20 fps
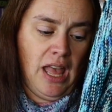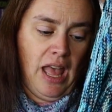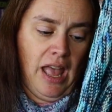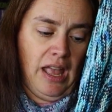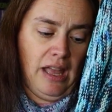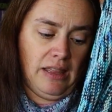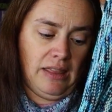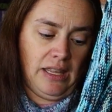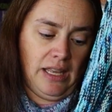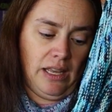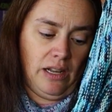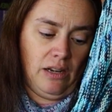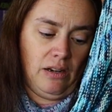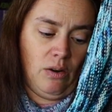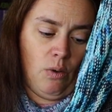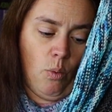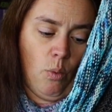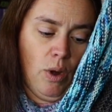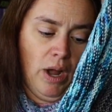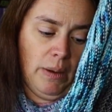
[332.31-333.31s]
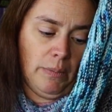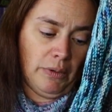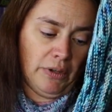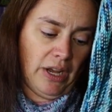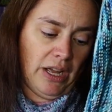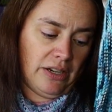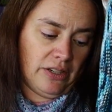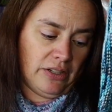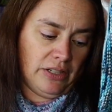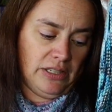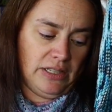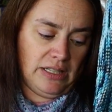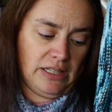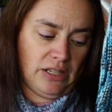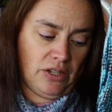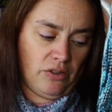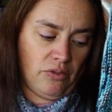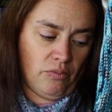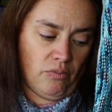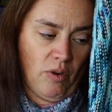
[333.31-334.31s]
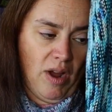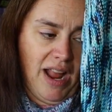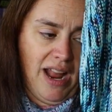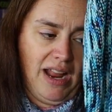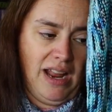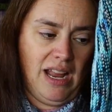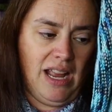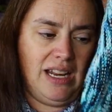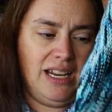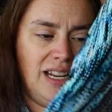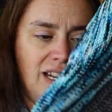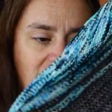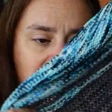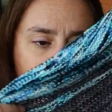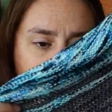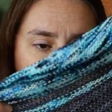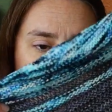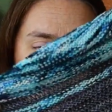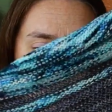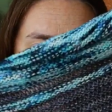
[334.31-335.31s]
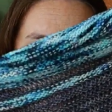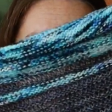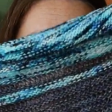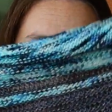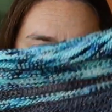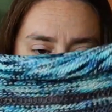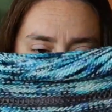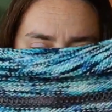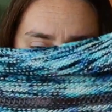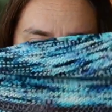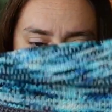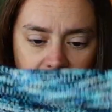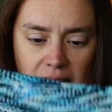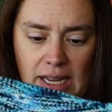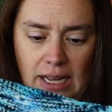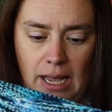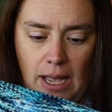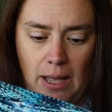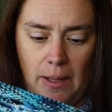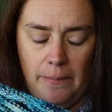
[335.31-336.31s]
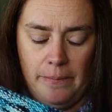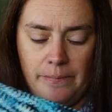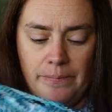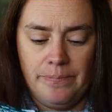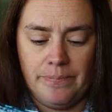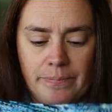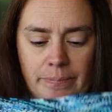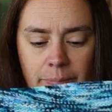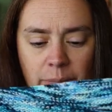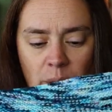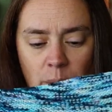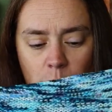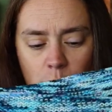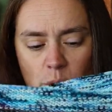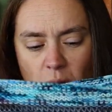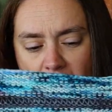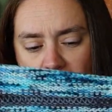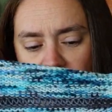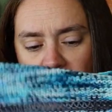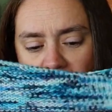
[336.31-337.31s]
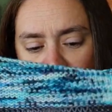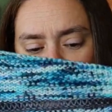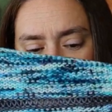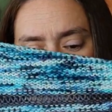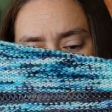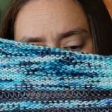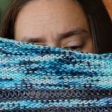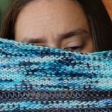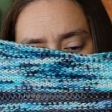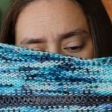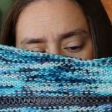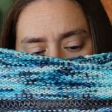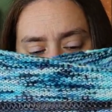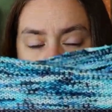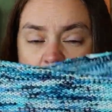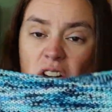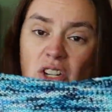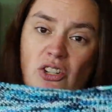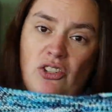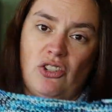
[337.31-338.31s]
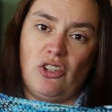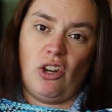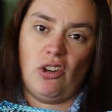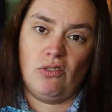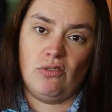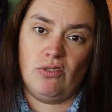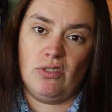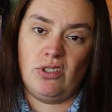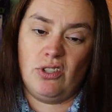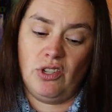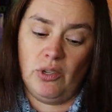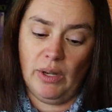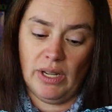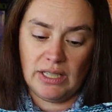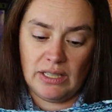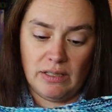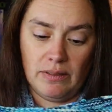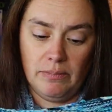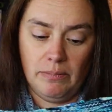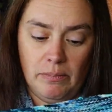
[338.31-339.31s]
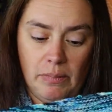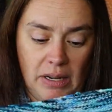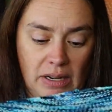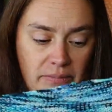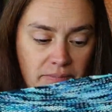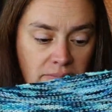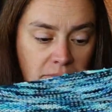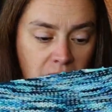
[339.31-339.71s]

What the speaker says: And then Weimaraner is the gray, and it definitely has like a brownish undertones to it. But